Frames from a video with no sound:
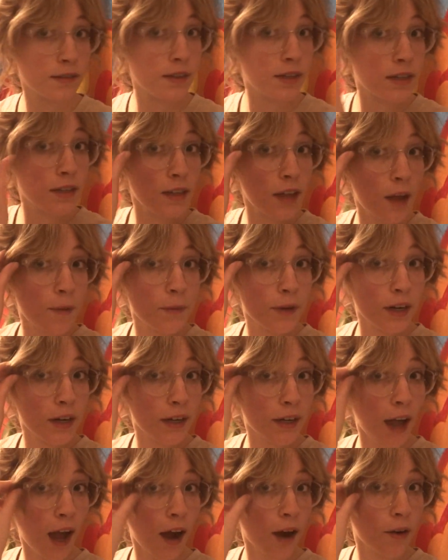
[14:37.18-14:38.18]
This I'm gonna
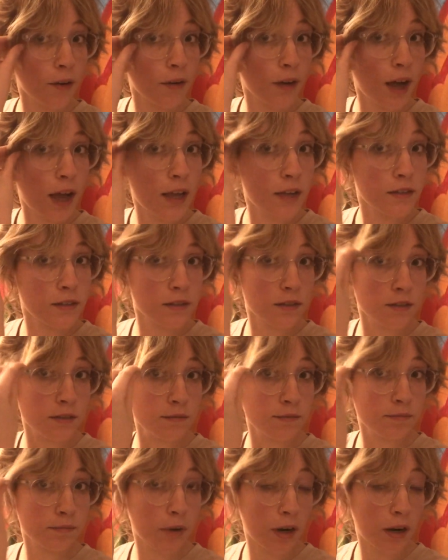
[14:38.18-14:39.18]
count as
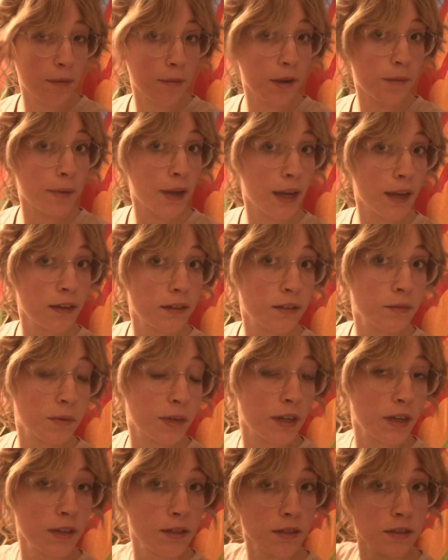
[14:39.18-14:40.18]
part of my bangs
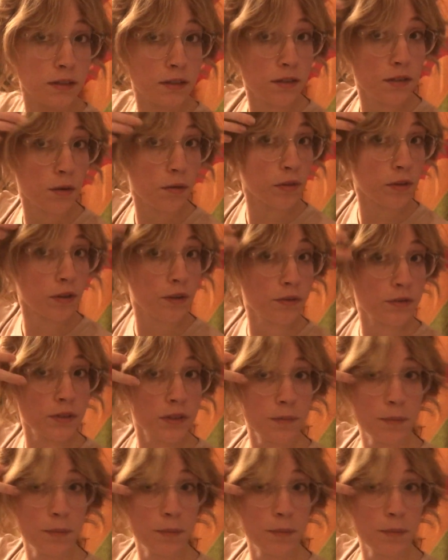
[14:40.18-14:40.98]
because it's so close to